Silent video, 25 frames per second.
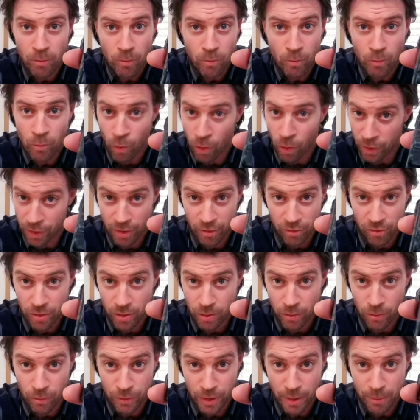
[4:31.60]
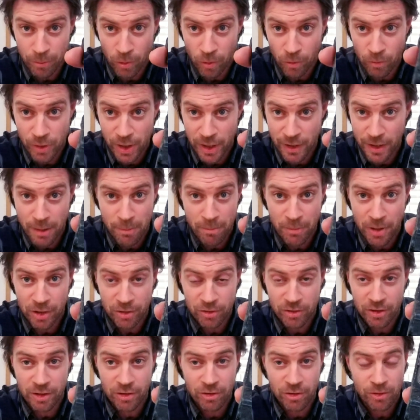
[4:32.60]
what it's called. I'm not really that
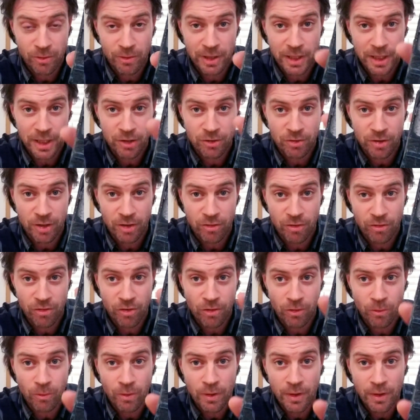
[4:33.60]
much into electrics at all.